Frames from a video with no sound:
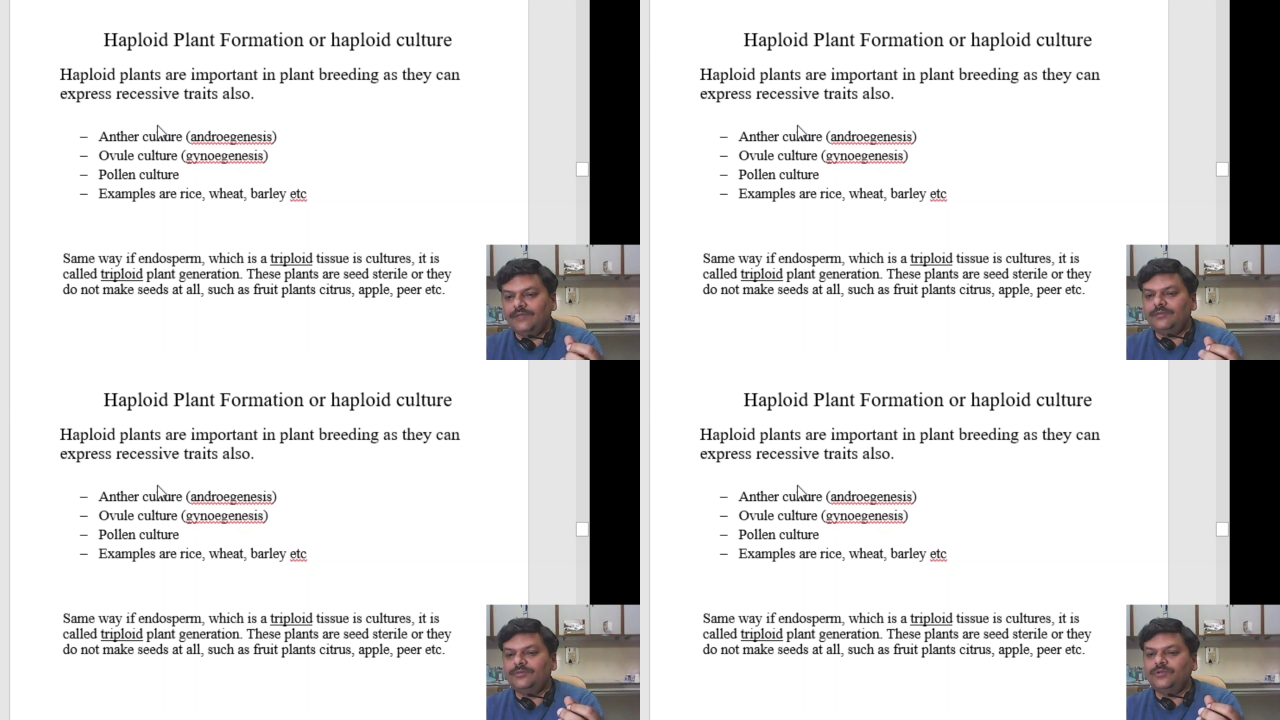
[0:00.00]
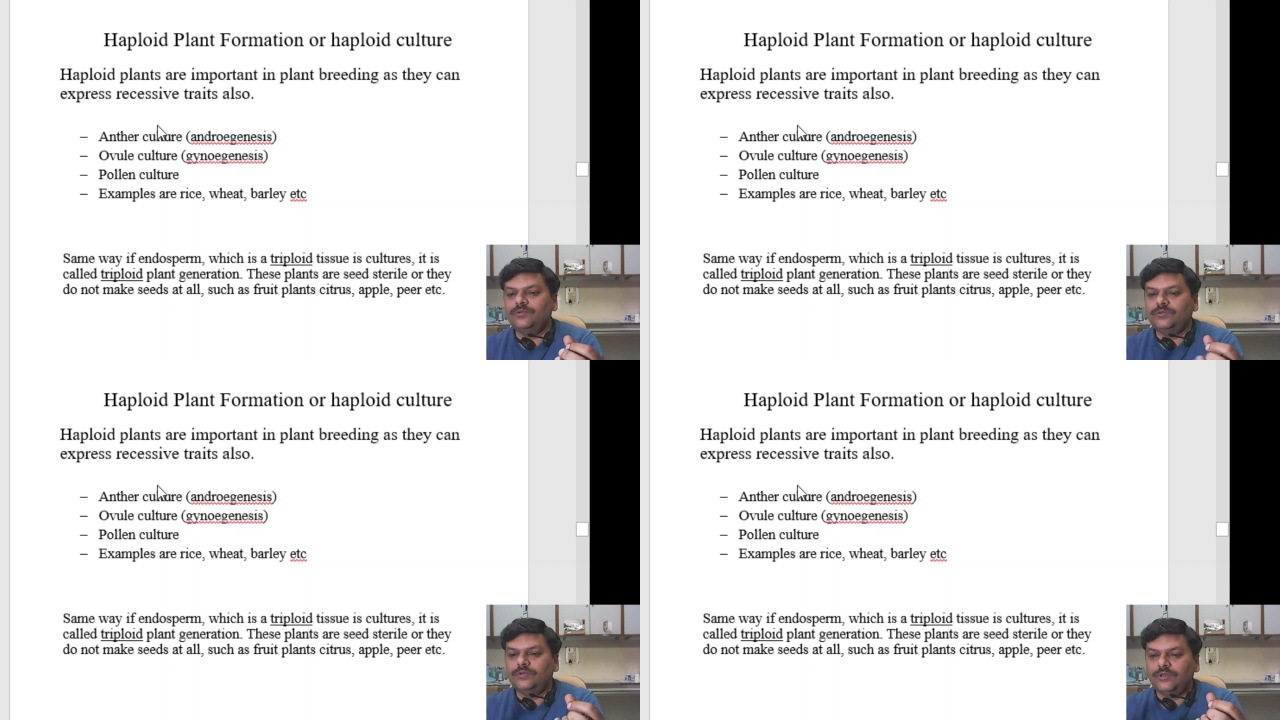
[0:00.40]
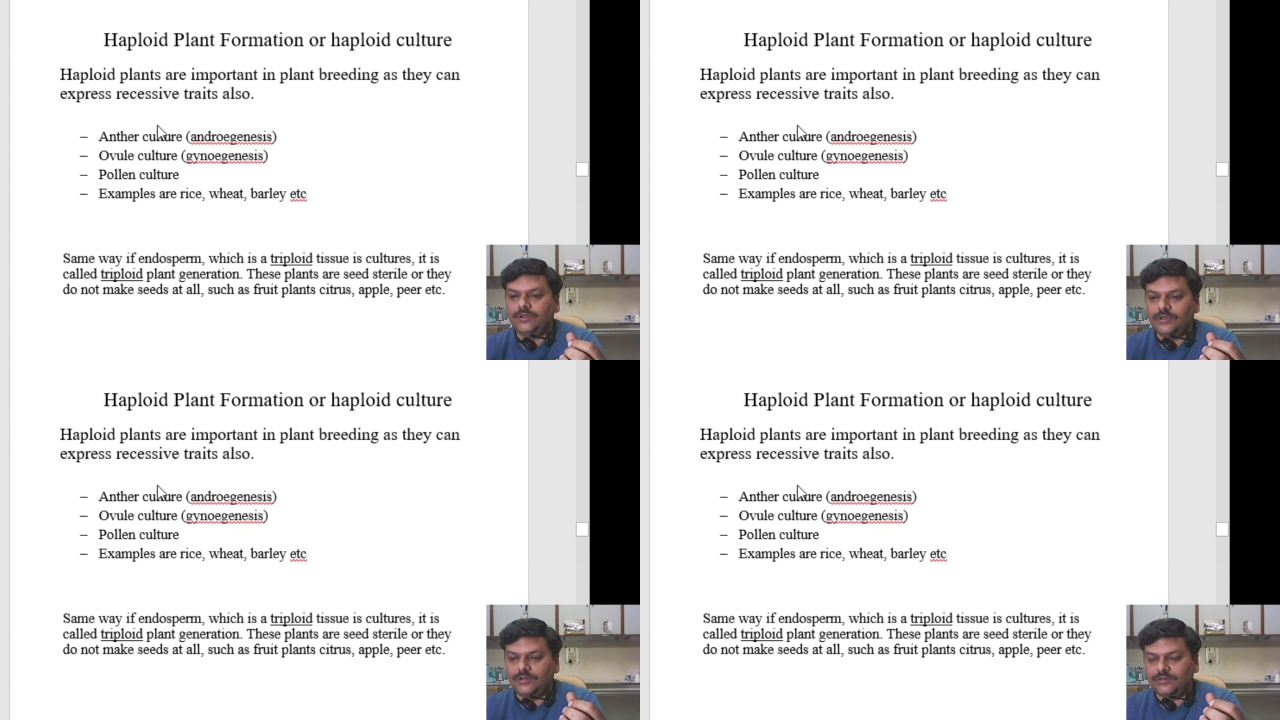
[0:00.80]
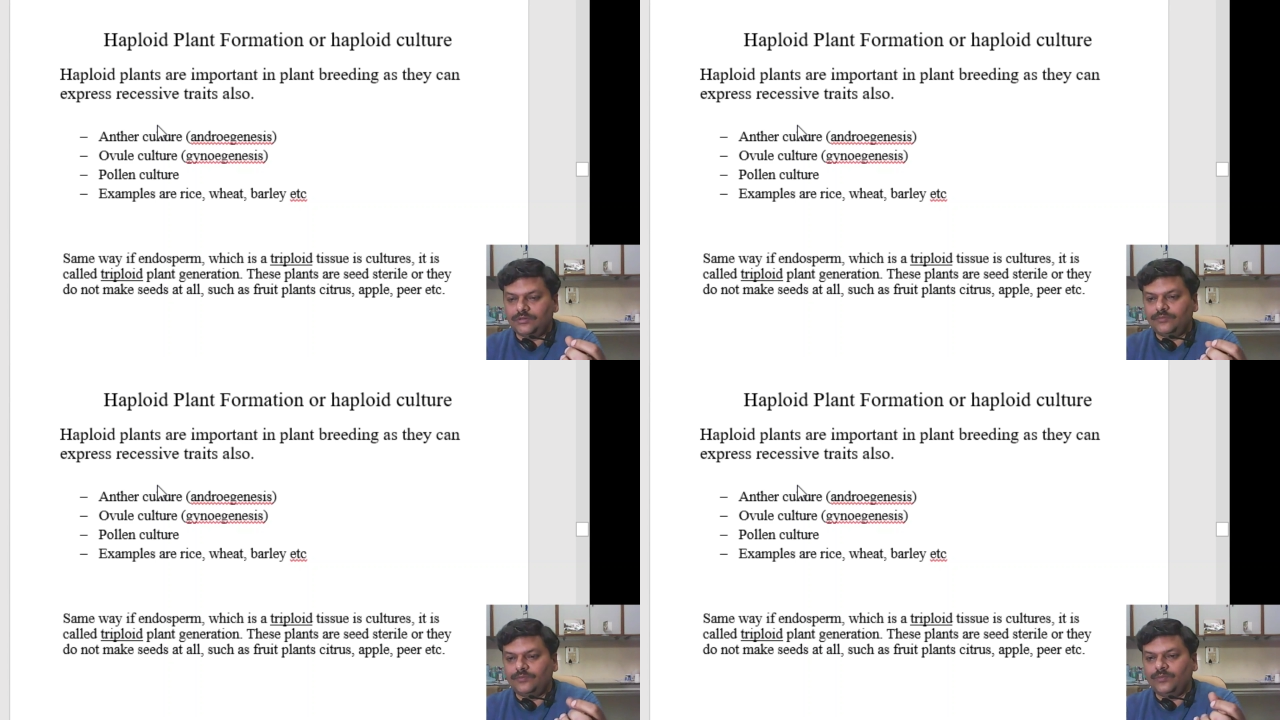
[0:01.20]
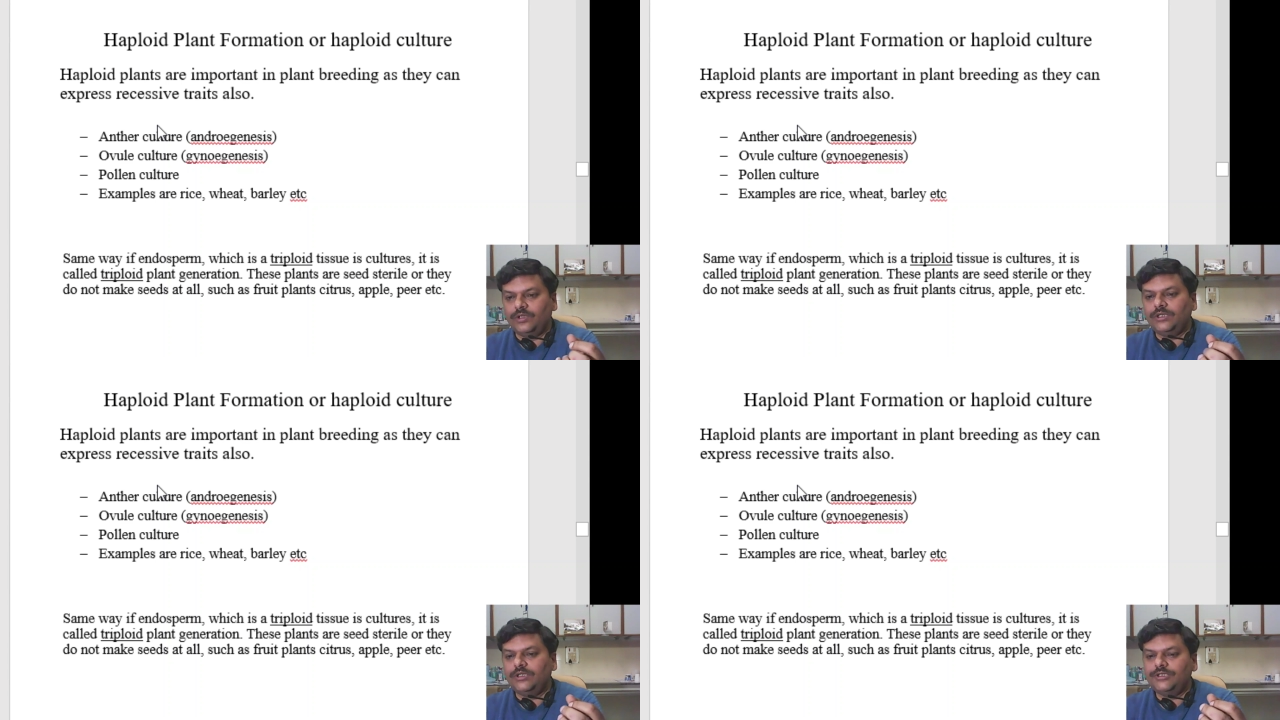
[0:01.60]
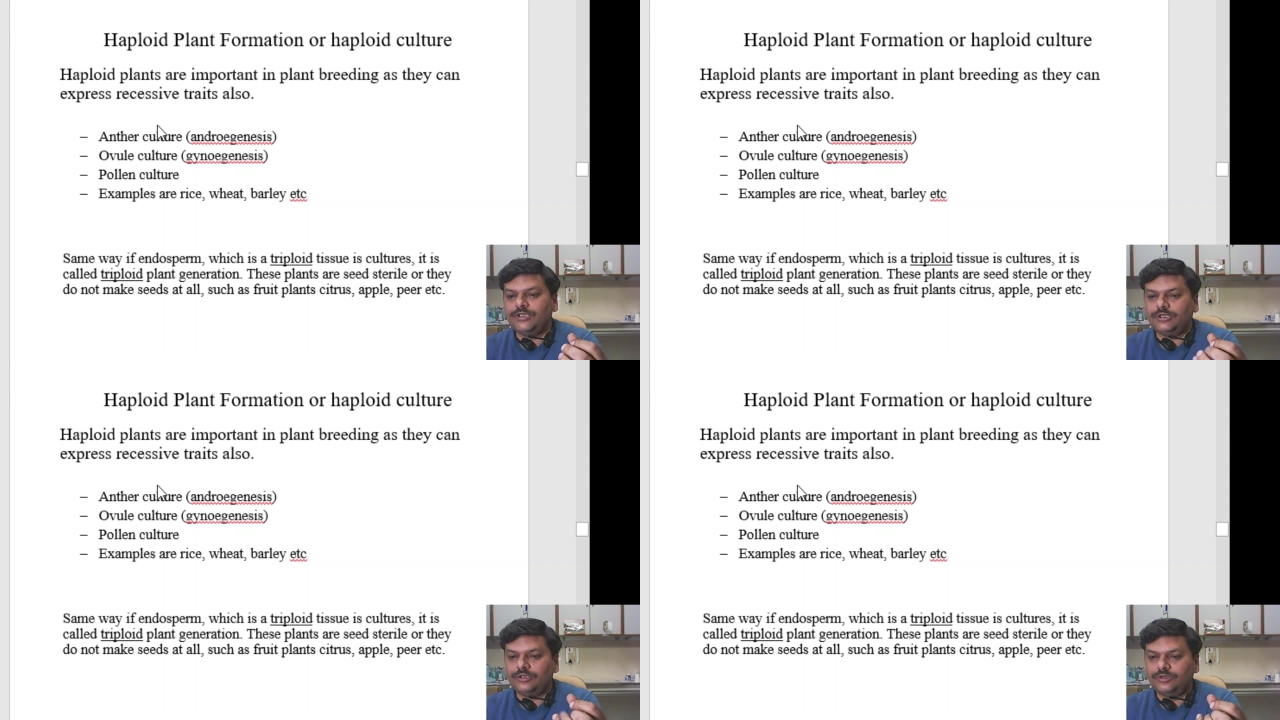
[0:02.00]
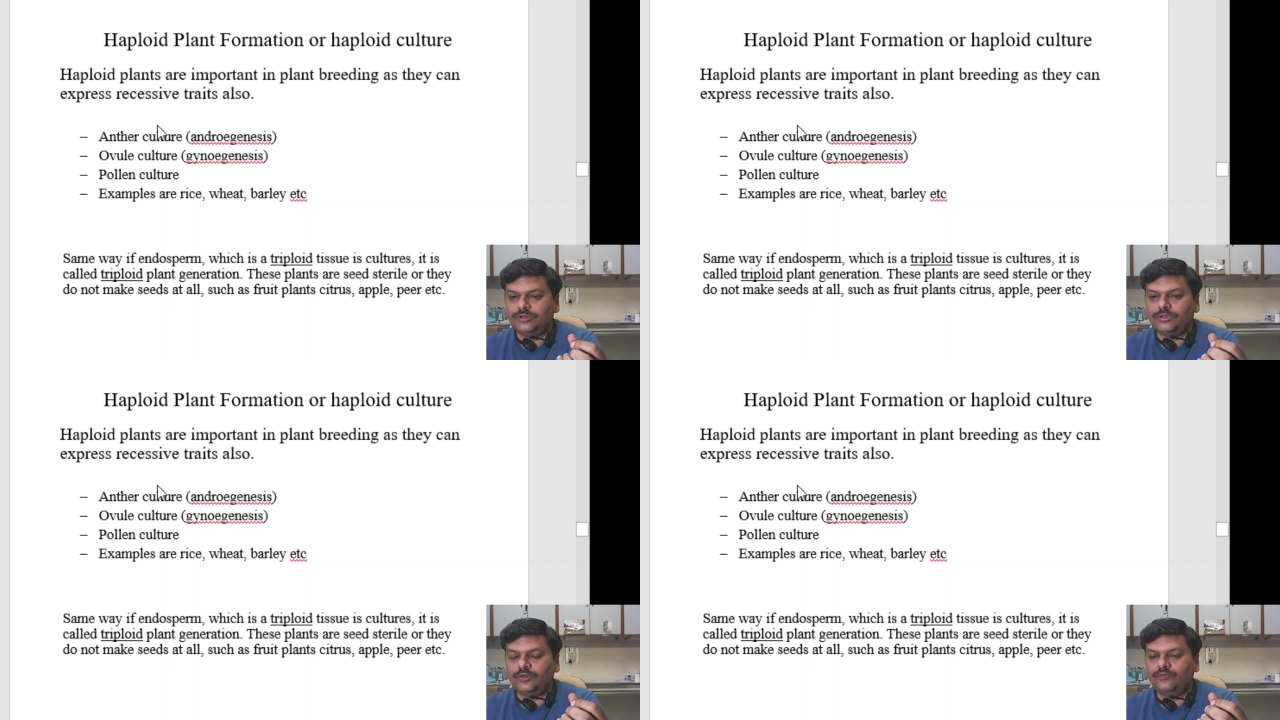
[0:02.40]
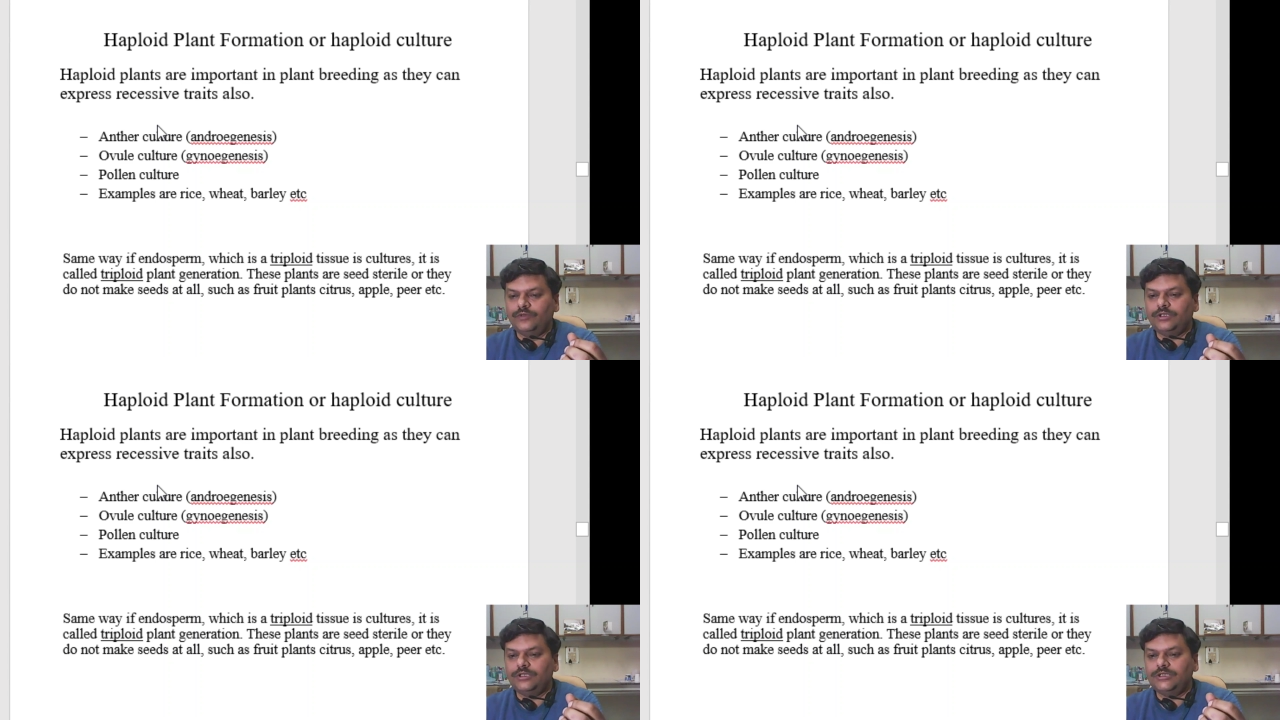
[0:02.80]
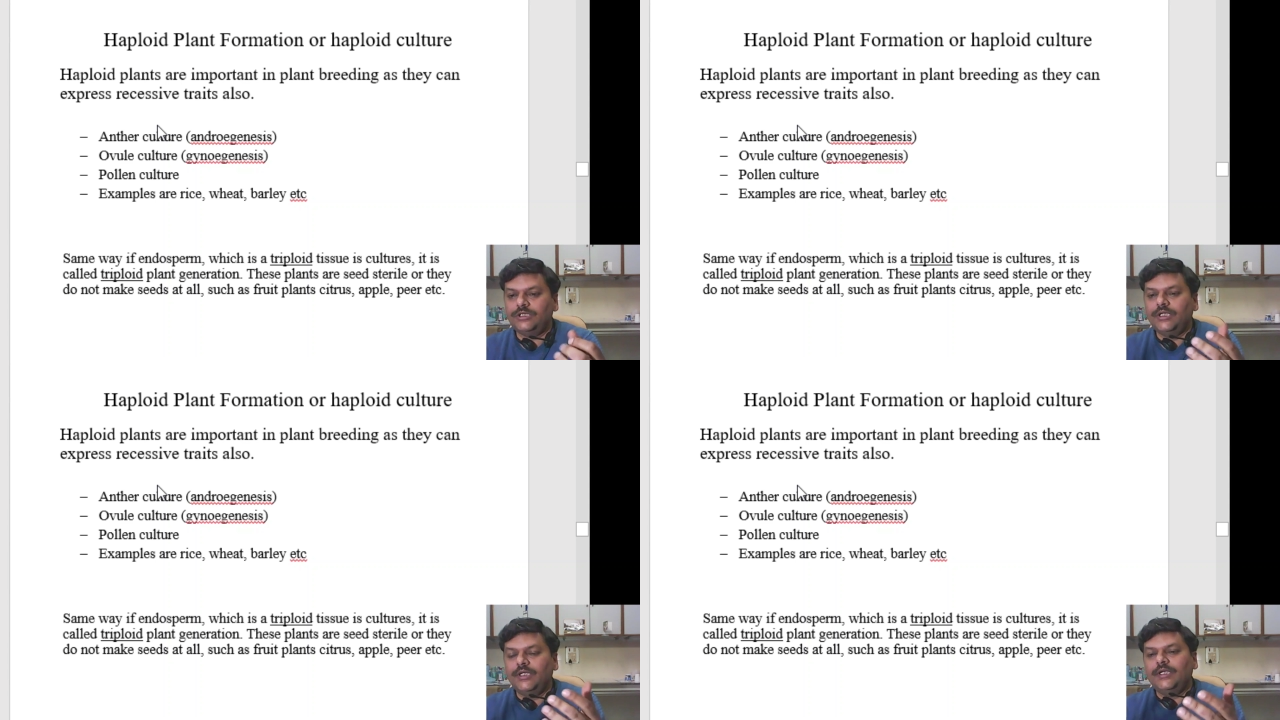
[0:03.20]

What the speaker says: developed through uh, pollen culture or ovule culture,